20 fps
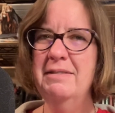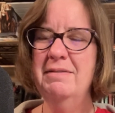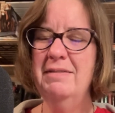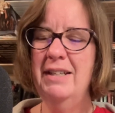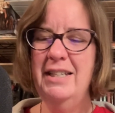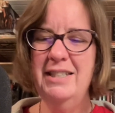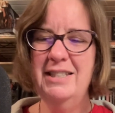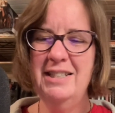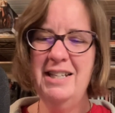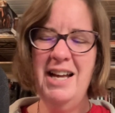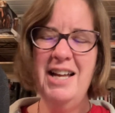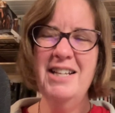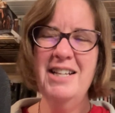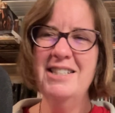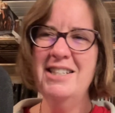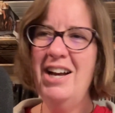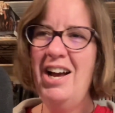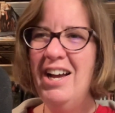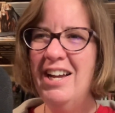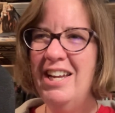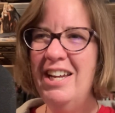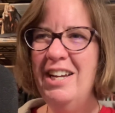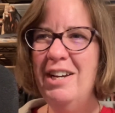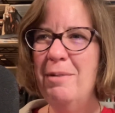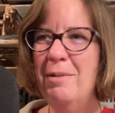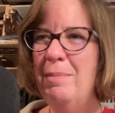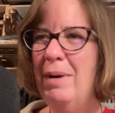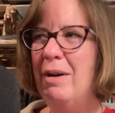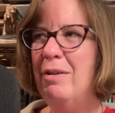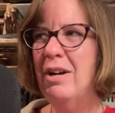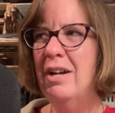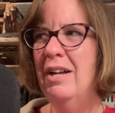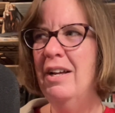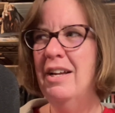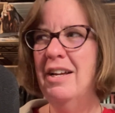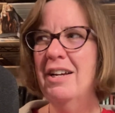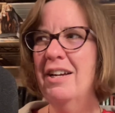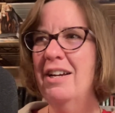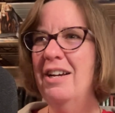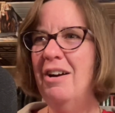He's not talking about
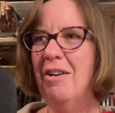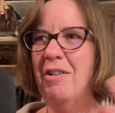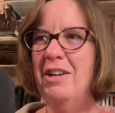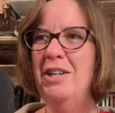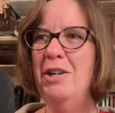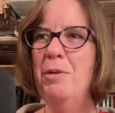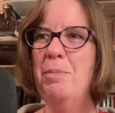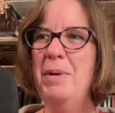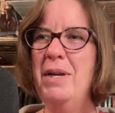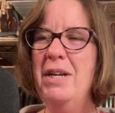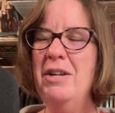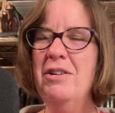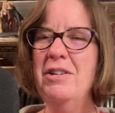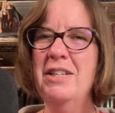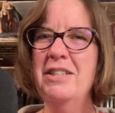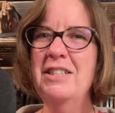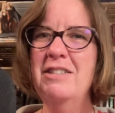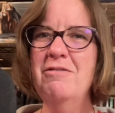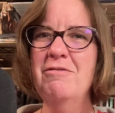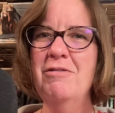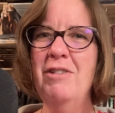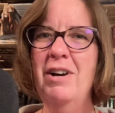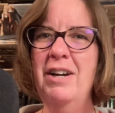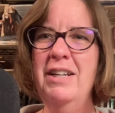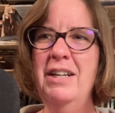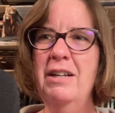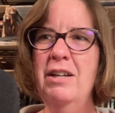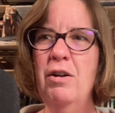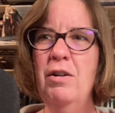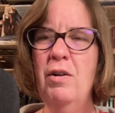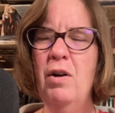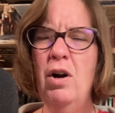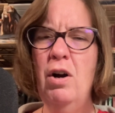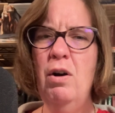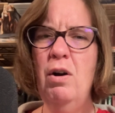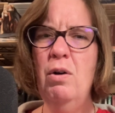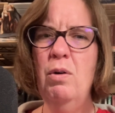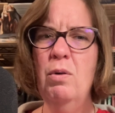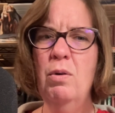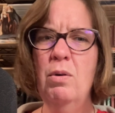go, you know, Peter doesn't run and go,
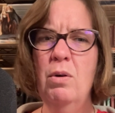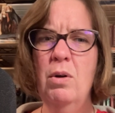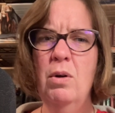"Oh,